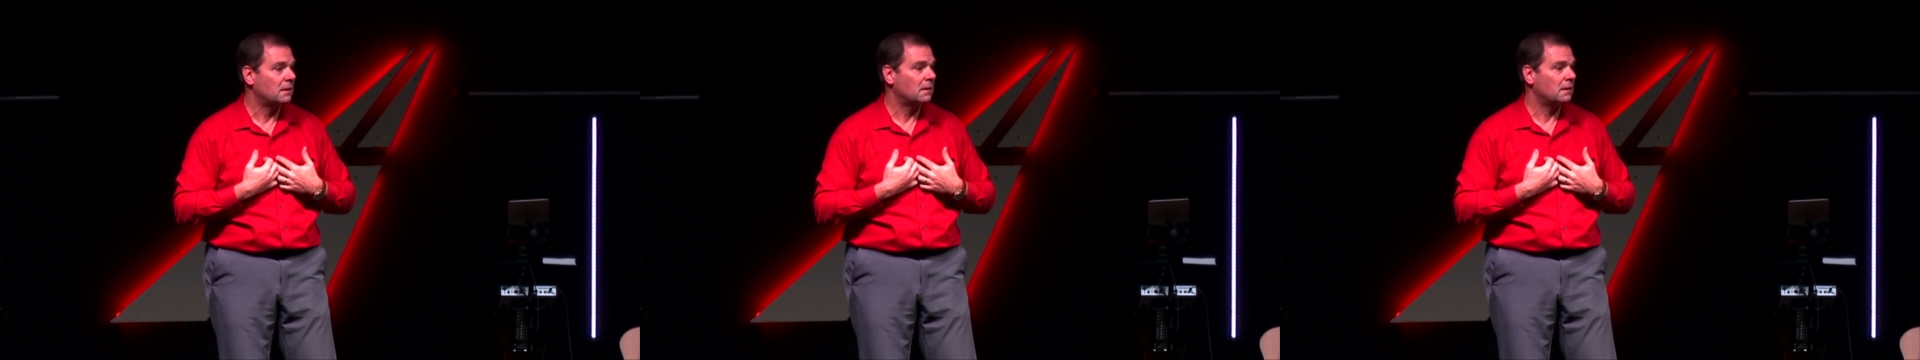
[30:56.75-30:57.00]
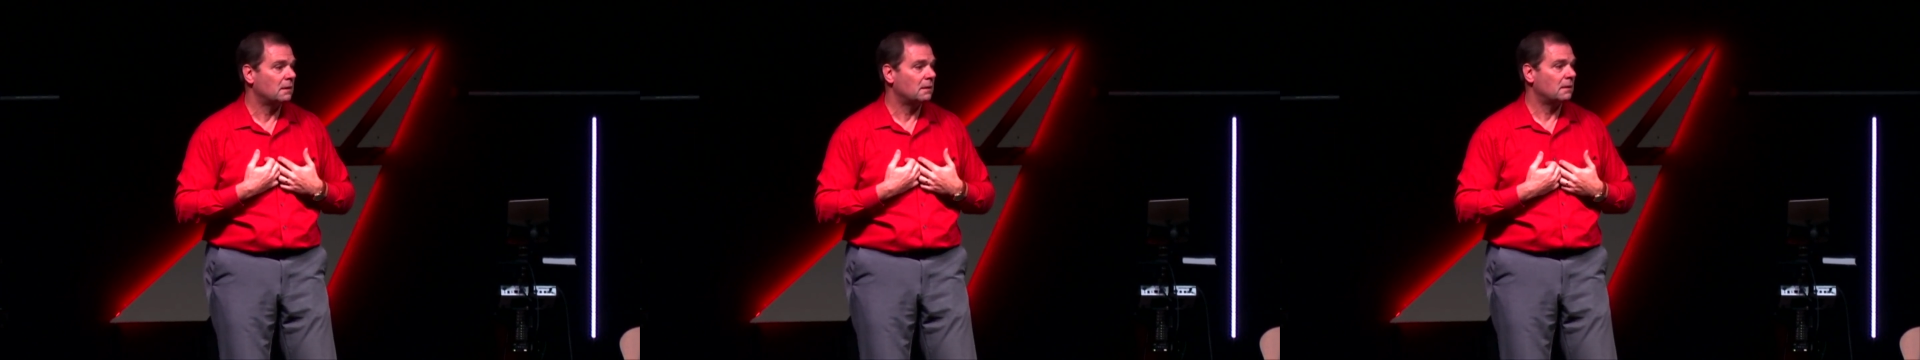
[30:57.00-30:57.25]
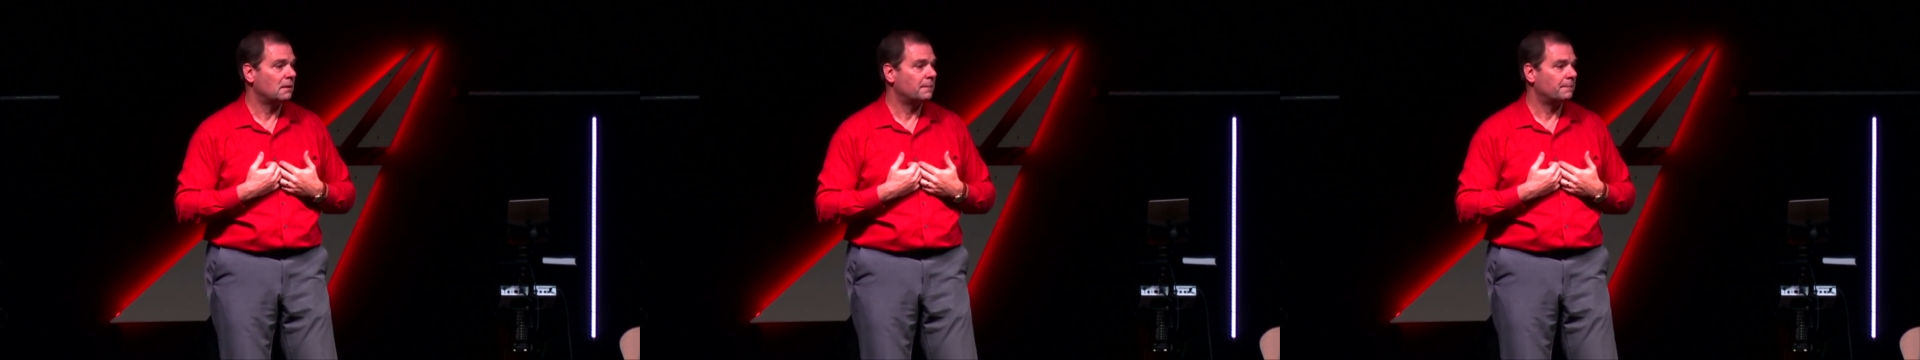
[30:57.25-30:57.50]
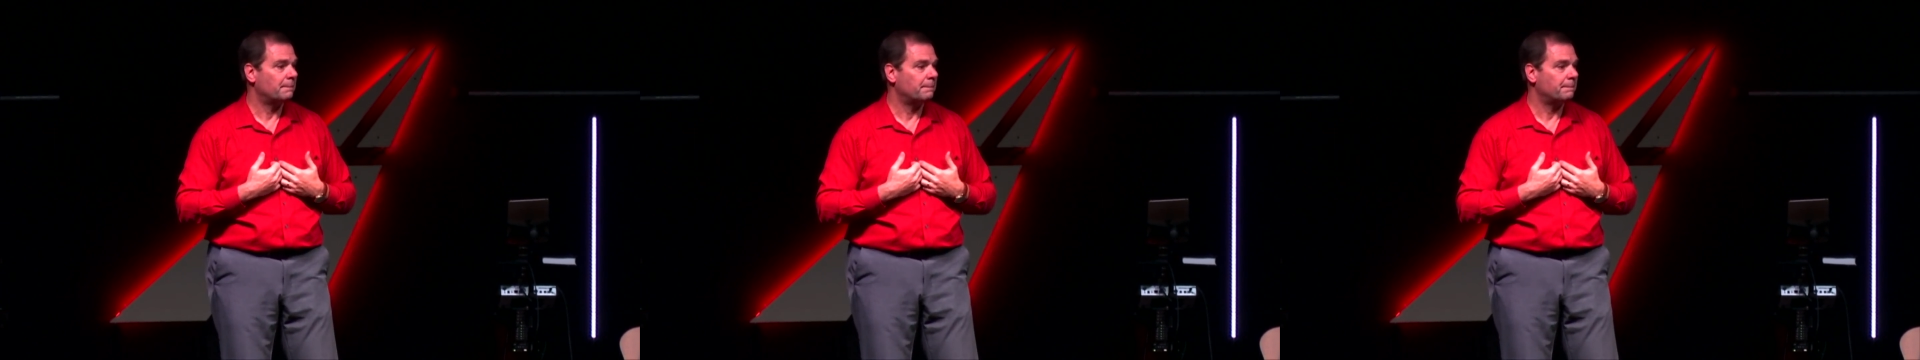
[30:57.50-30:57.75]

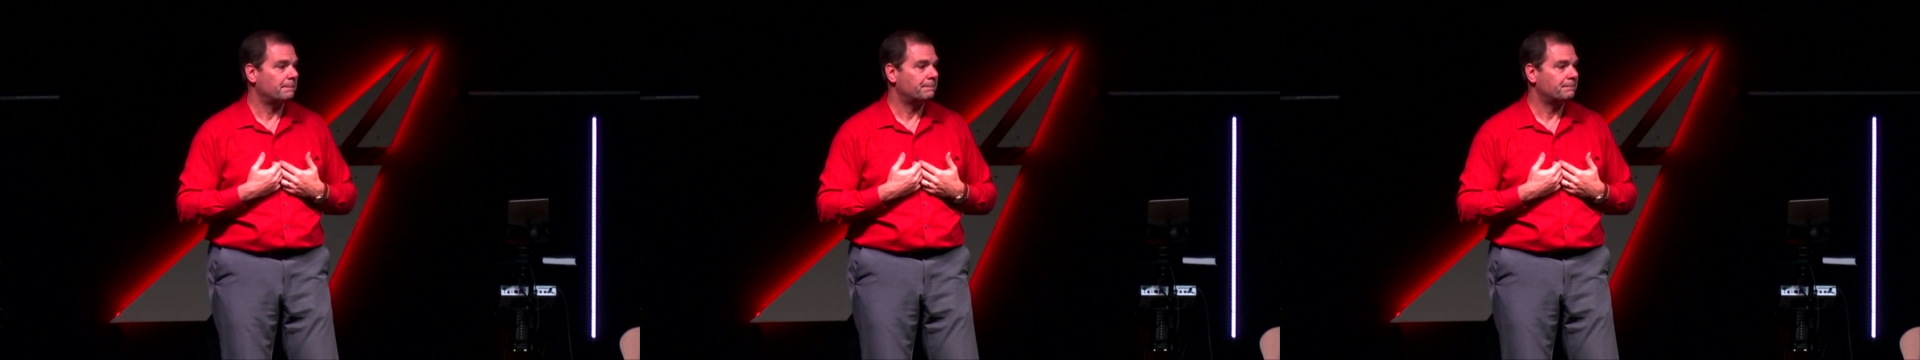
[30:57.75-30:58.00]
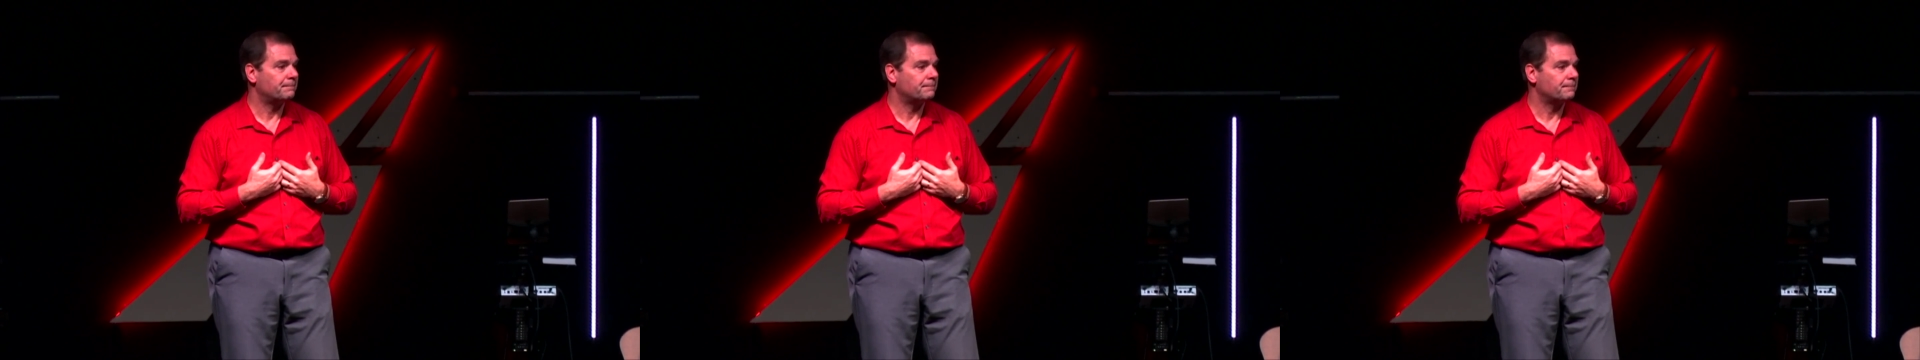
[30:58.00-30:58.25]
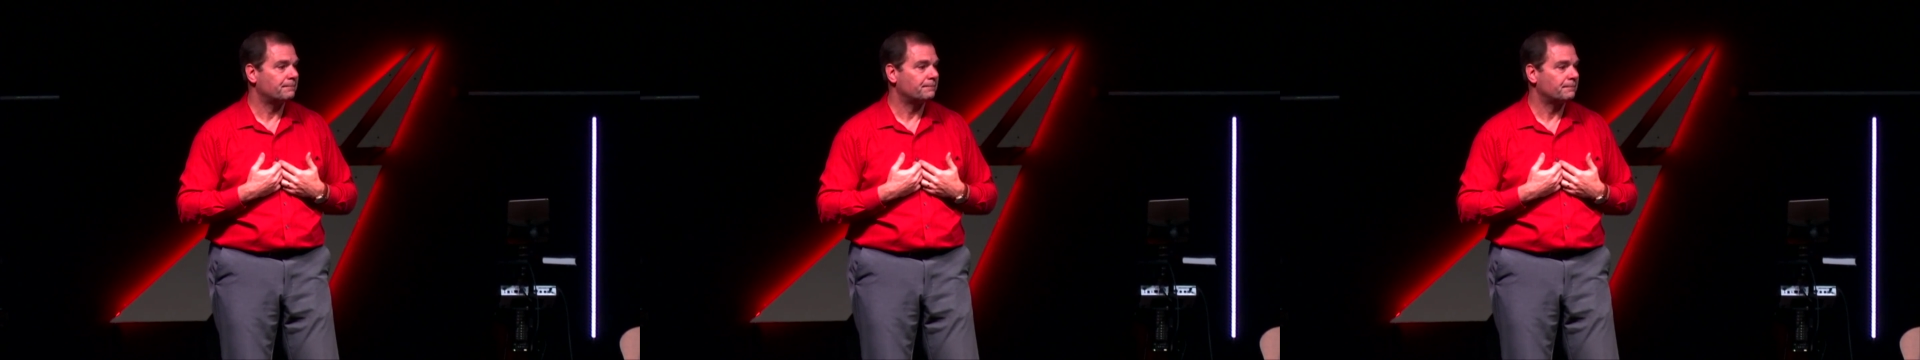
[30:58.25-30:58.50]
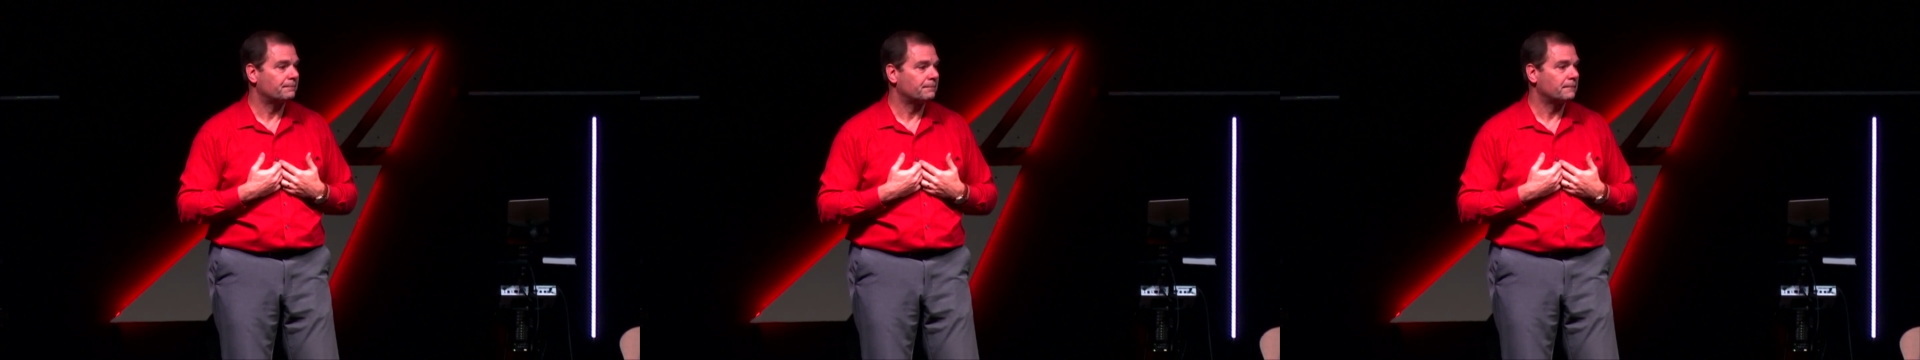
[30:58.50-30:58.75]

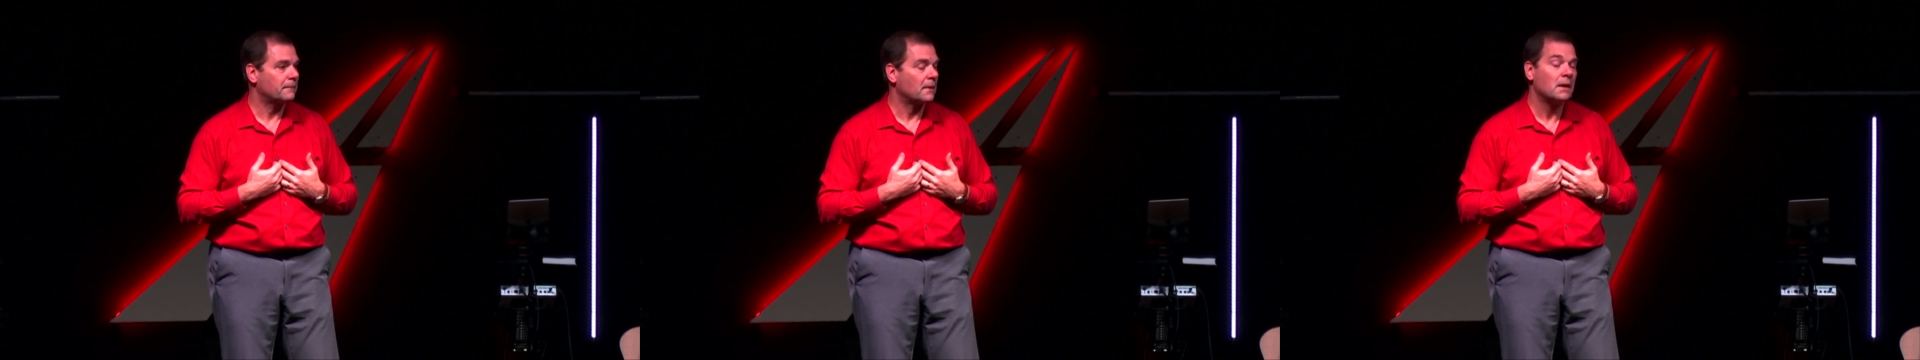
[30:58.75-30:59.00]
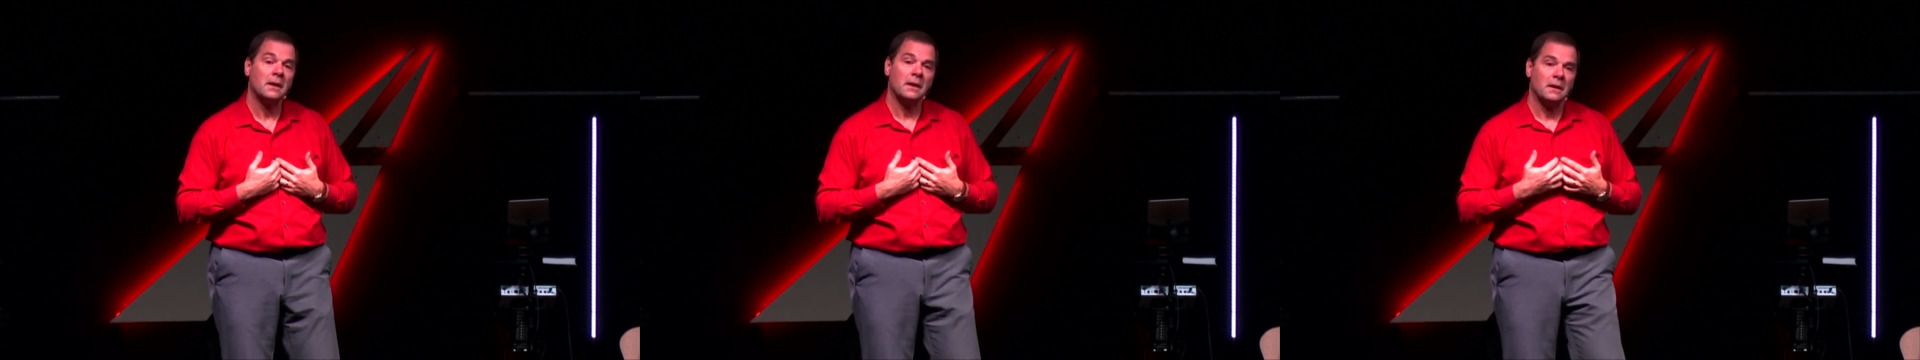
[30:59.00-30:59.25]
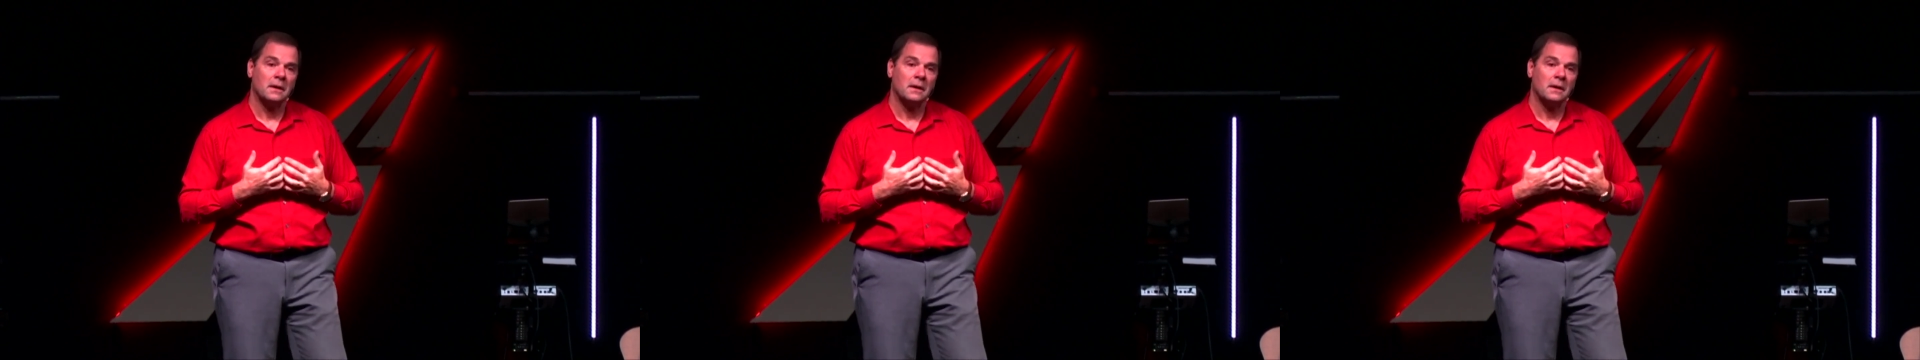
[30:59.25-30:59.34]
Nothing is said.